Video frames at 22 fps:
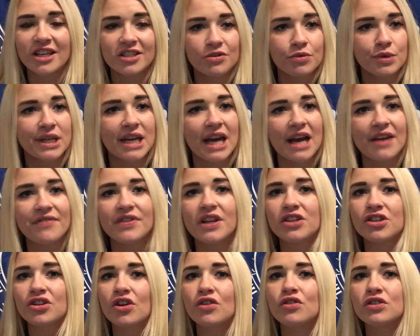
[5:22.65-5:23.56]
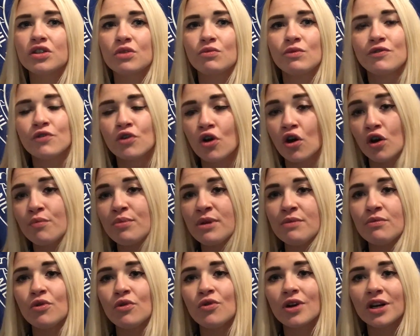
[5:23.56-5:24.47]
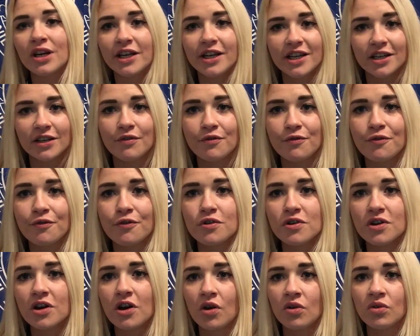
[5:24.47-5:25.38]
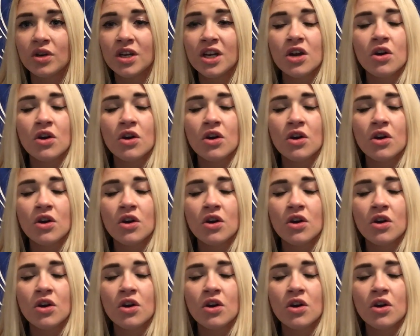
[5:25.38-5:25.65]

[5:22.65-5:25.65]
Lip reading: So again, that shows that we've got to be more clinical in front of goal.